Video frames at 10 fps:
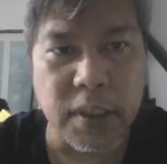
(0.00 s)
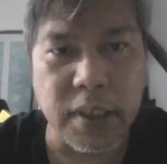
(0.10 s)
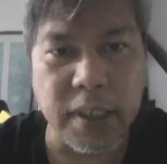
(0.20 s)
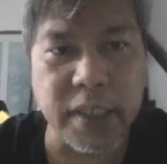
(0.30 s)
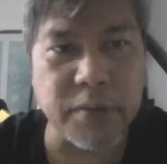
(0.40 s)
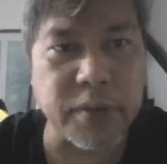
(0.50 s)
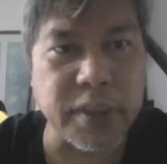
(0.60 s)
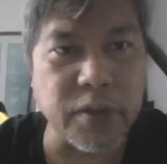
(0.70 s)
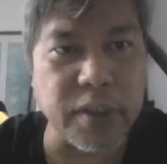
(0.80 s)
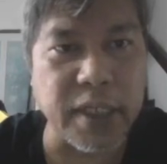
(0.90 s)
and then we're
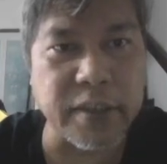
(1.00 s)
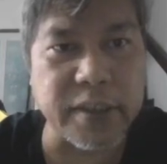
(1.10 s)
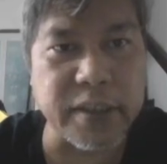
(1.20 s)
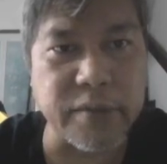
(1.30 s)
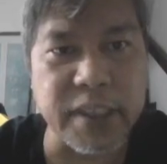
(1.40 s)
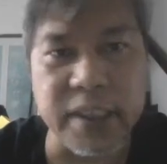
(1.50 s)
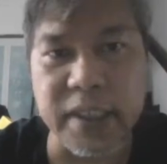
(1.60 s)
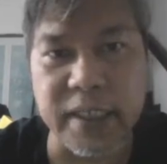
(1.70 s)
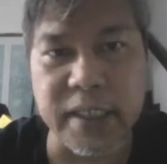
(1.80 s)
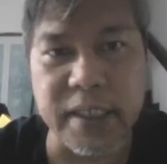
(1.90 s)
just going to like return
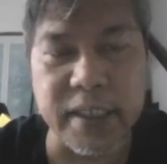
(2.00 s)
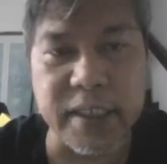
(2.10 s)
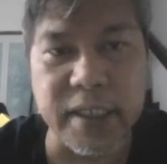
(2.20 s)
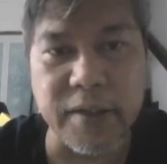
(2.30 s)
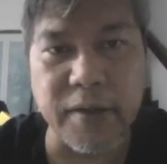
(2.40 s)
the